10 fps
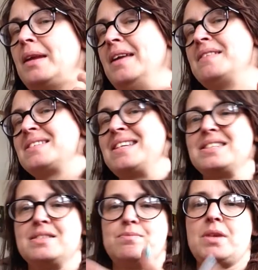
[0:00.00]
In the sense
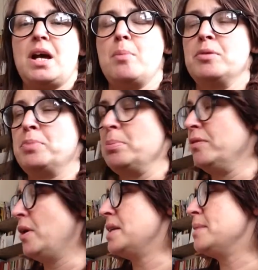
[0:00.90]
that a couple of people
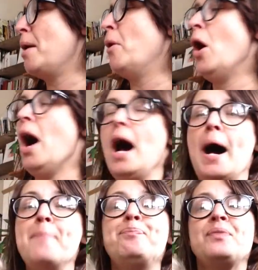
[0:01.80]
have voted him
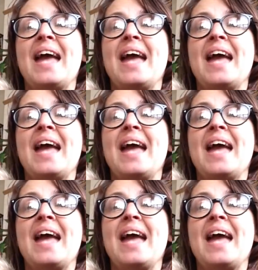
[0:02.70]
out.